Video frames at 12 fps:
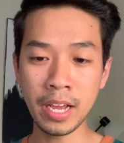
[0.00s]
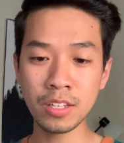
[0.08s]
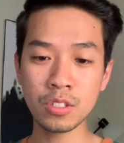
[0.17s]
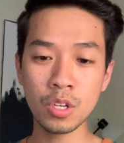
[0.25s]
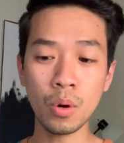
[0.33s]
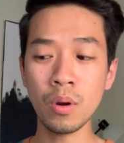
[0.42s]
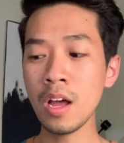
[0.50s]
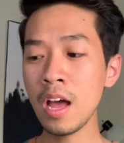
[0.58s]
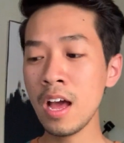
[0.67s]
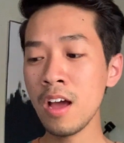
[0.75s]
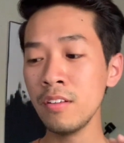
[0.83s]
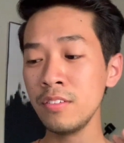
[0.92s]
and so
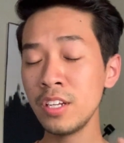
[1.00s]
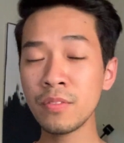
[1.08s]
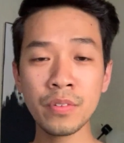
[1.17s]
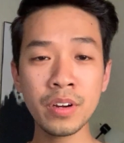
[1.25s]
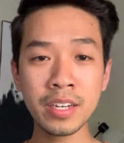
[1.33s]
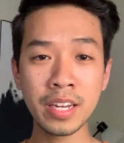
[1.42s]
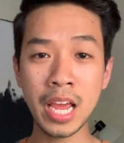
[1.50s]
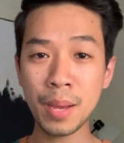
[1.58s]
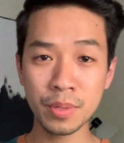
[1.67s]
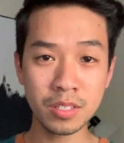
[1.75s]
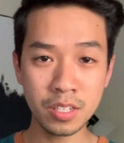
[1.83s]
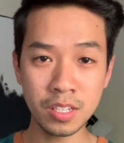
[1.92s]
different
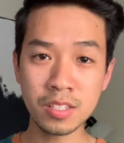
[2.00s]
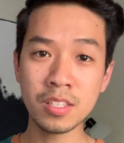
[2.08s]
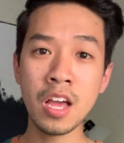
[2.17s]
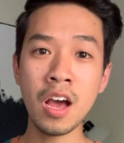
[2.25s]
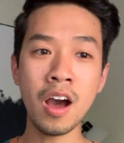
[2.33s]
campuses,